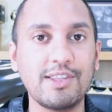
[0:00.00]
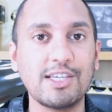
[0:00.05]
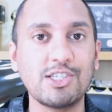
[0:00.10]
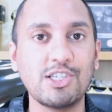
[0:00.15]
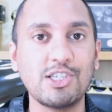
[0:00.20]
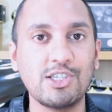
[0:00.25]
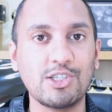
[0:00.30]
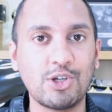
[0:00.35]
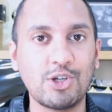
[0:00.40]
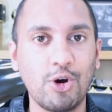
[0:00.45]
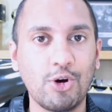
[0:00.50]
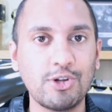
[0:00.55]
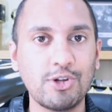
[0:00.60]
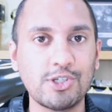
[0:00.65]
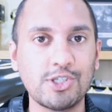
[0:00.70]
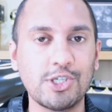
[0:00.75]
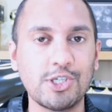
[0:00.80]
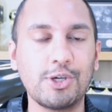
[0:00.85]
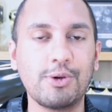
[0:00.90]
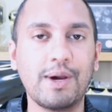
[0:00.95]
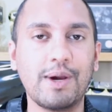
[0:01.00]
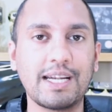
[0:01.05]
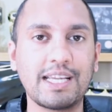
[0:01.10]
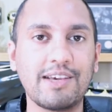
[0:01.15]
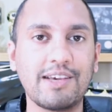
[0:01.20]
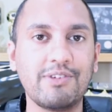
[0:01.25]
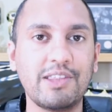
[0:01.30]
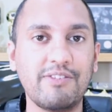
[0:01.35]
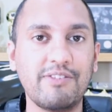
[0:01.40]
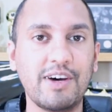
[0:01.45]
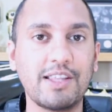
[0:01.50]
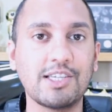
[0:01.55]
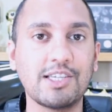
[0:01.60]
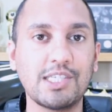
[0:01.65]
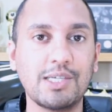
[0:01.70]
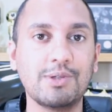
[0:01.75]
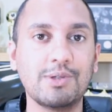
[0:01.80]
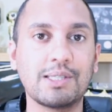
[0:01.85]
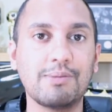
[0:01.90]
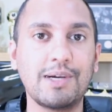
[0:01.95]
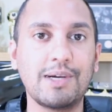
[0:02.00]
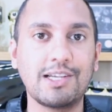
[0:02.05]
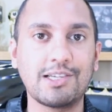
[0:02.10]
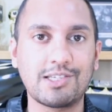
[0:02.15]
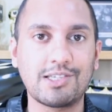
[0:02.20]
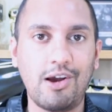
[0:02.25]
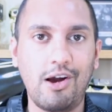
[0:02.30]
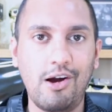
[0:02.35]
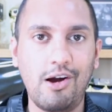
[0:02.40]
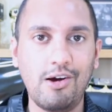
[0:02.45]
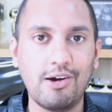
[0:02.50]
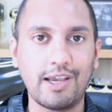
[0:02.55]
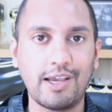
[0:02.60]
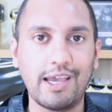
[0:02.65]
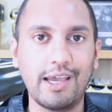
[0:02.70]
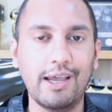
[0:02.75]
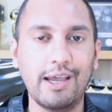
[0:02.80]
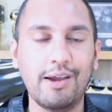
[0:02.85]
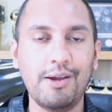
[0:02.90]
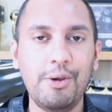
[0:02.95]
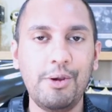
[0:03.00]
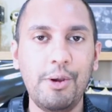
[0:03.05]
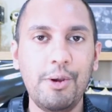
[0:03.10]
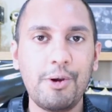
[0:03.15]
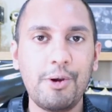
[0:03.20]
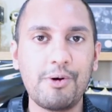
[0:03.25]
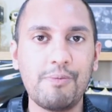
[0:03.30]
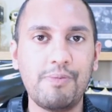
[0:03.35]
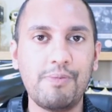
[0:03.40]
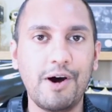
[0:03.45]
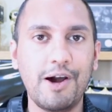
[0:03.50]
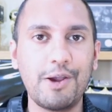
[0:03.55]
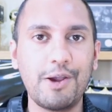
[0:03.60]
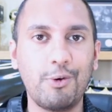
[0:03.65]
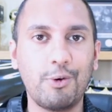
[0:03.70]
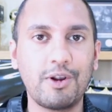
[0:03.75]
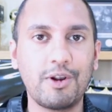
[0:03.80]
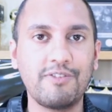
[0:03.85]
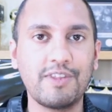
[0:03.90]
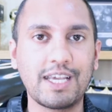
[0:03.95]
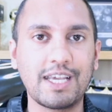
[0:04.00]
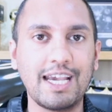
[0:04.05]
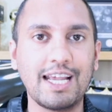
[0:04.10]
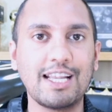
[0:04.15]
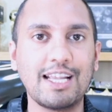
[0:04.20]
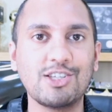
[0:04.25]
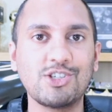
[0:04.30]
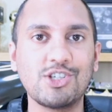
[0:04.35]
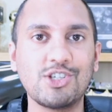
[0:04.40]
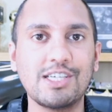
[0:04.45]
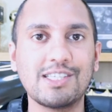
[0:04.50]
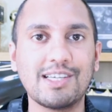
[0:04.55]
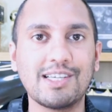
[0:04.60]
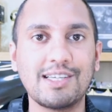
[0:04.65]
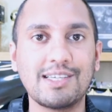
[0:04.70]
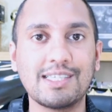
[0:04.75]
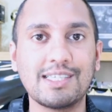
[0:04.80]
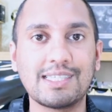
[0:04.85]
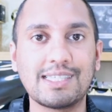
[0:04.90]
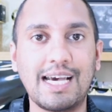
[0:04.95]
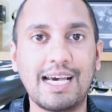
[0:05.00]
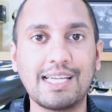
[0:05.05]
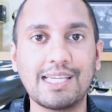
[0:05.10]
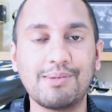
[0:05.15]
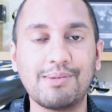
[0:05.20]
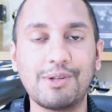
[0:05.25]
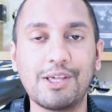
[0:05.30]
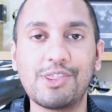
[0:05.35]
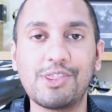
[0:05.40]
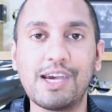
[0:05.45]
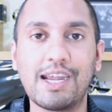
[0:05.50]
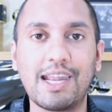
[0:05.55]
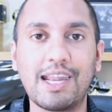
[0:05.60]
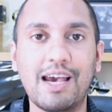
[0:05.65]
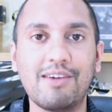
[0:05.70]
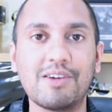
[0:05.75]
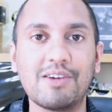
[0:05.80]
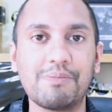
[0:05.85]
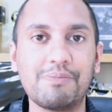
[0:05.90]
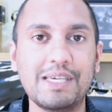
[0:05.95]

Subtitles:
that she's gone to, and given the fact that she was the main target by all of the killers, she is understandably then having